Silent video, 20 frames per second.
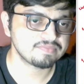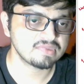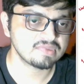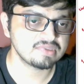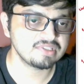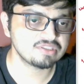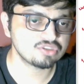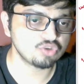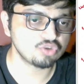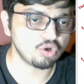
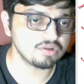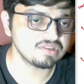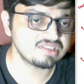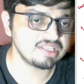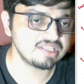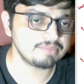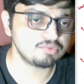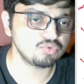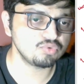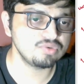This
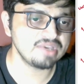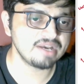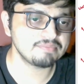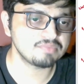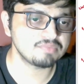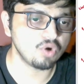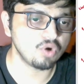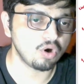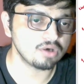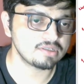concept we
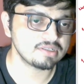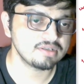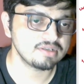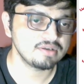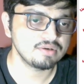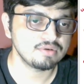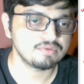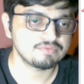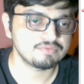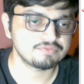have got
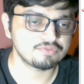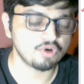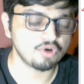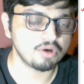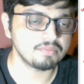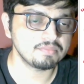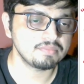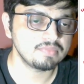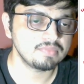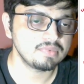
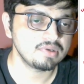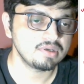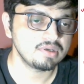from